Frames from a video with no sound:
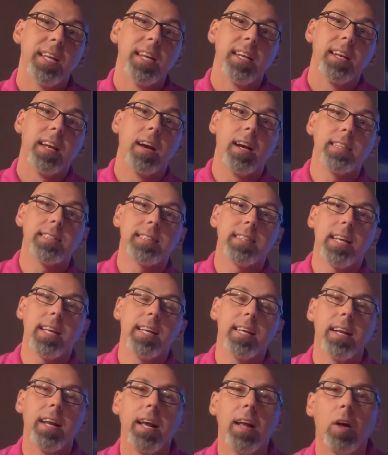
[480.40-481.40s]
Now, I say
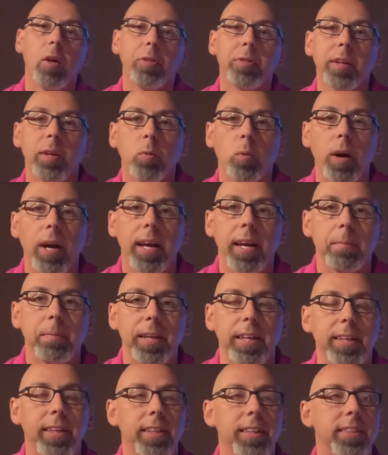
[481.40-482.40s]
in a healthy way
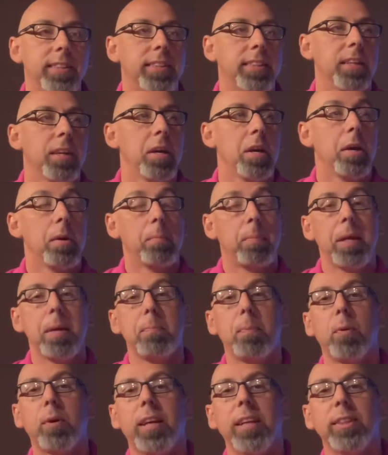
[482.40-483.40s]
because
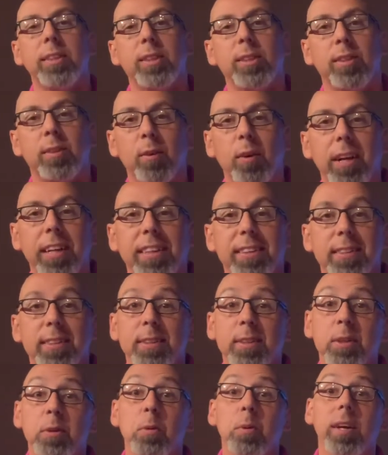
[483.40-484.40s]
people can
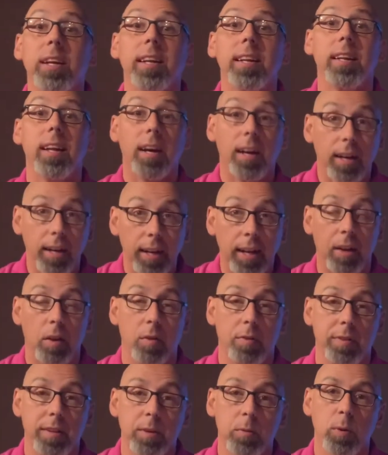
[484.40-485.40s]
strengthen you in an
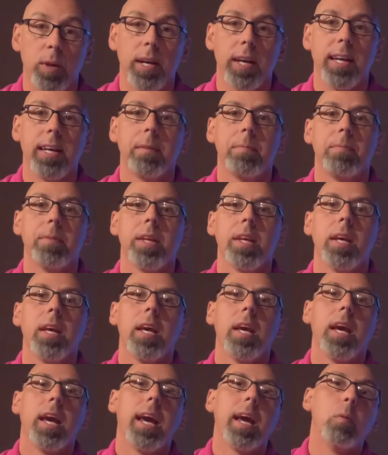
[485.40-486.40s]
unhealthy way,
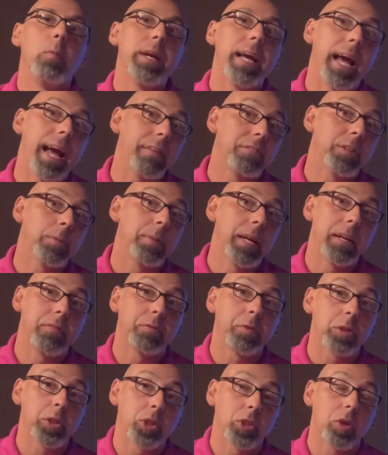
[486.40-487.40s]
and we have to make
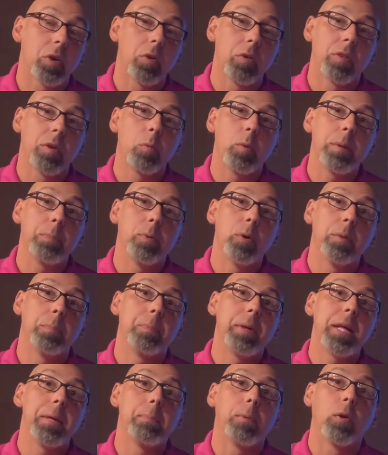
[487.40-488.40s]
for sure that we put
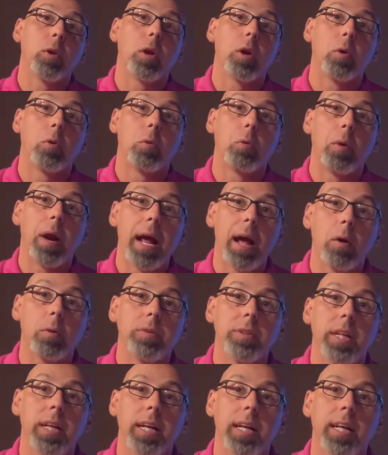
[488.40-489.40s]
people
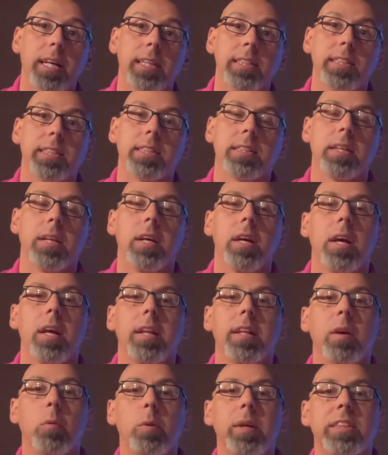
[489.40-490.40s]
around us,
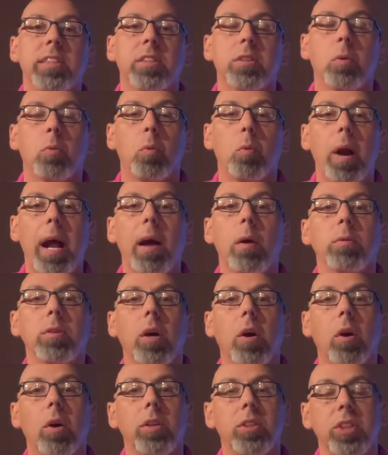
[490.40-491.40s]
that we surround
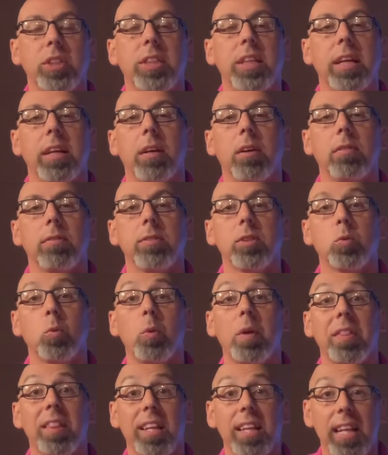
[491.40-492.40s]
ourselves
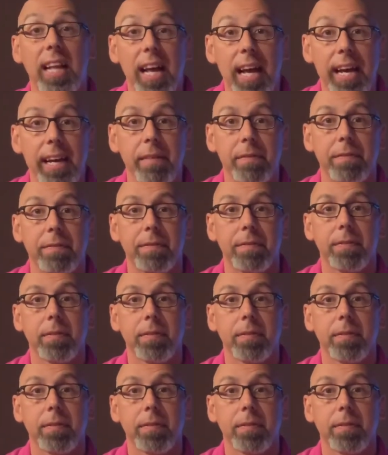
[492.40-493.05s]
with life,